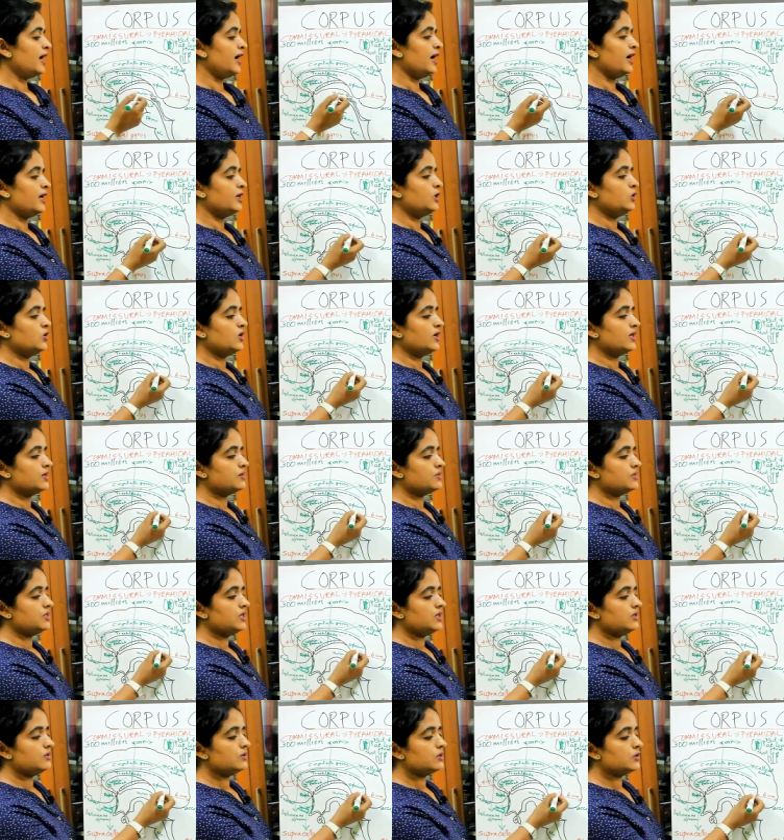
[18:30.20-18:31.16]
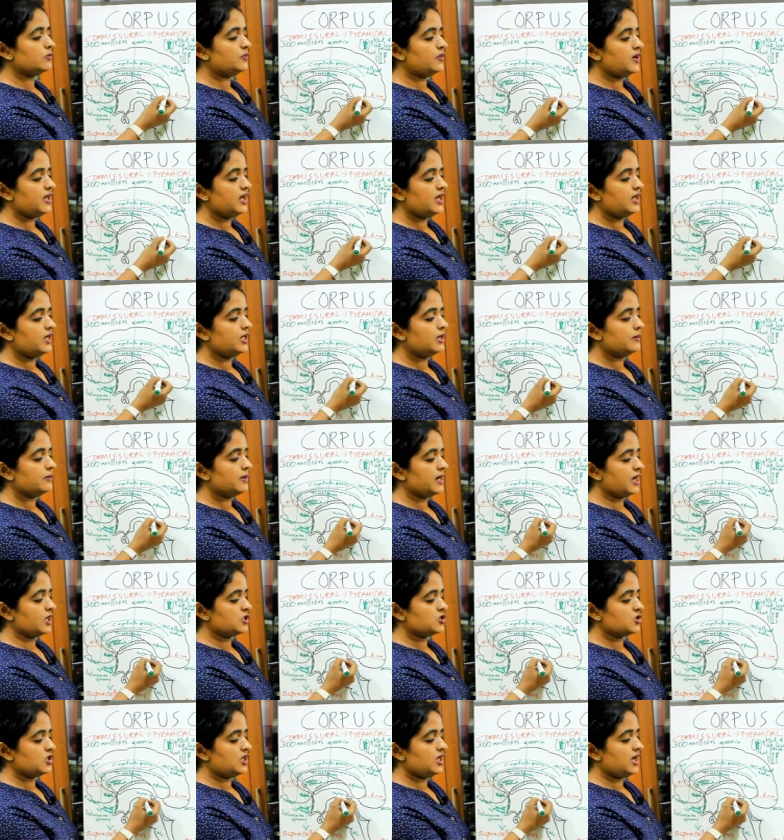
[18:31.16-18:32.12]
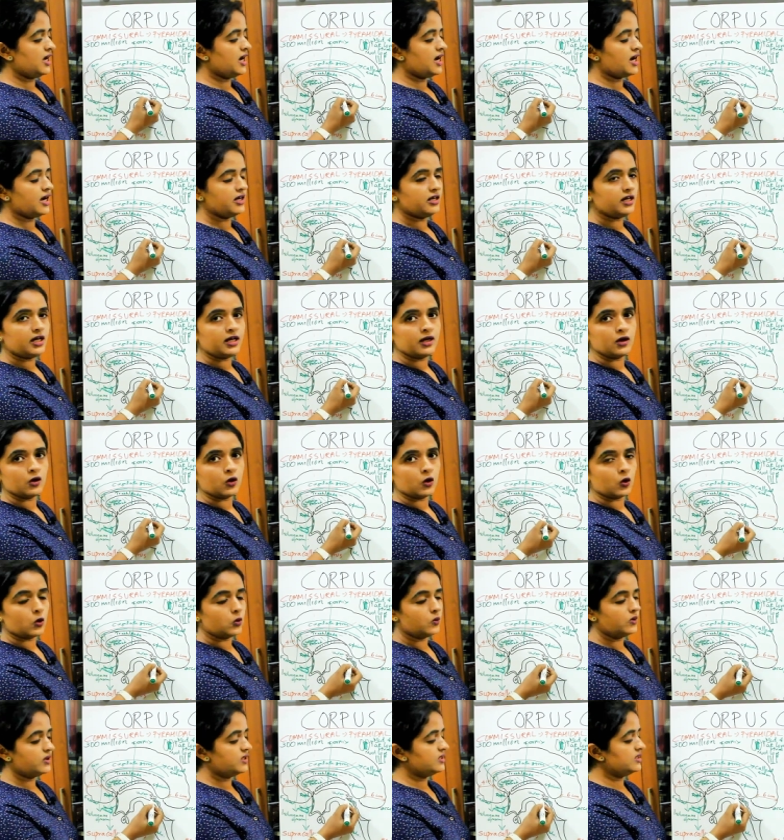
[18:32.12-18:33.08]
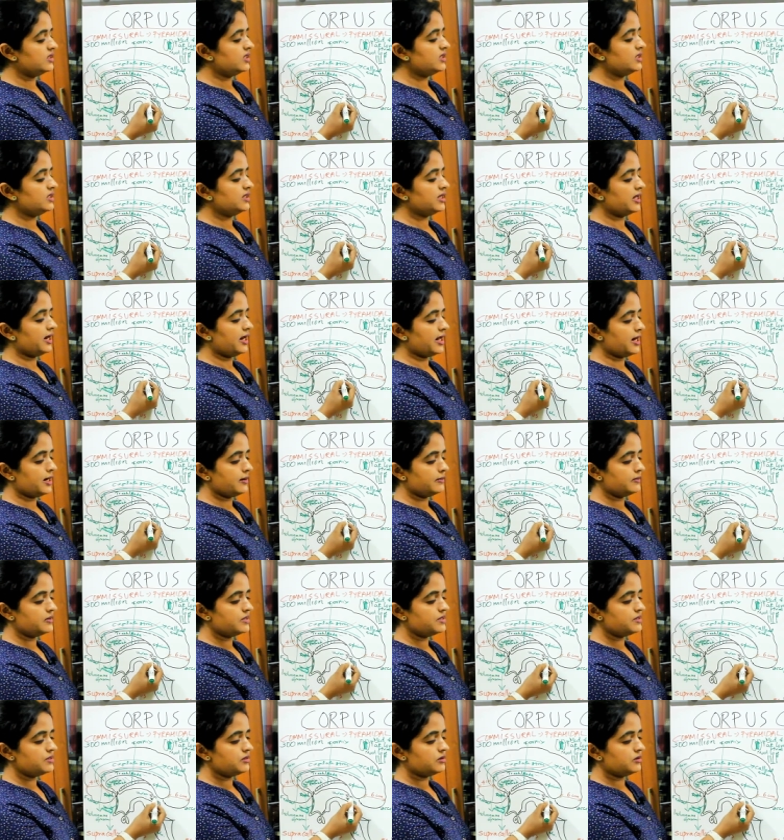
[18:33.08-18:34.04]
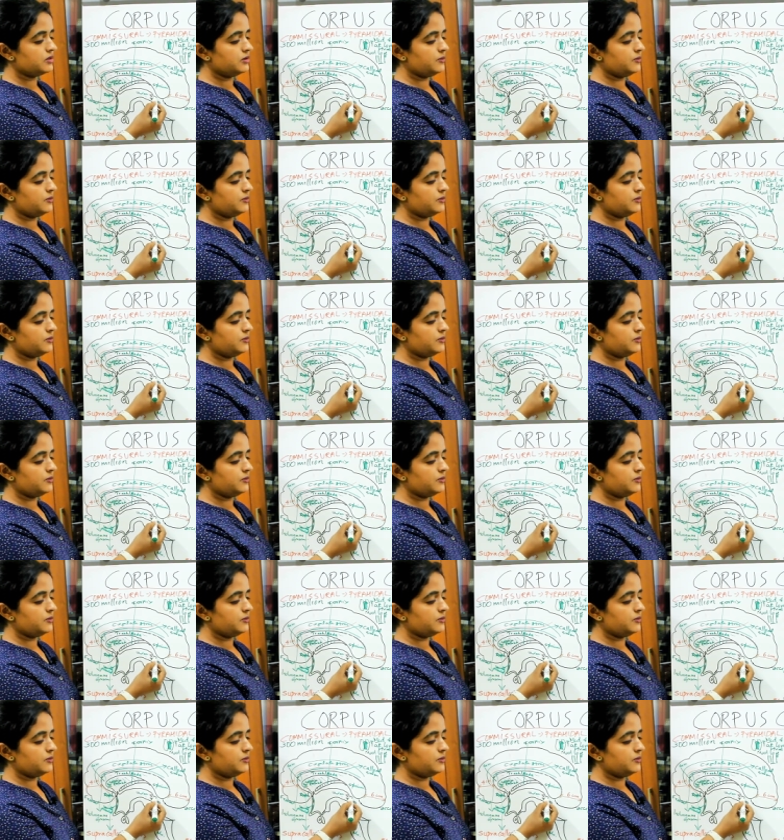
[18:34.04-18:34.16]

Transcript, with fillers: And you can see the splenium actually hanging over the thalamus,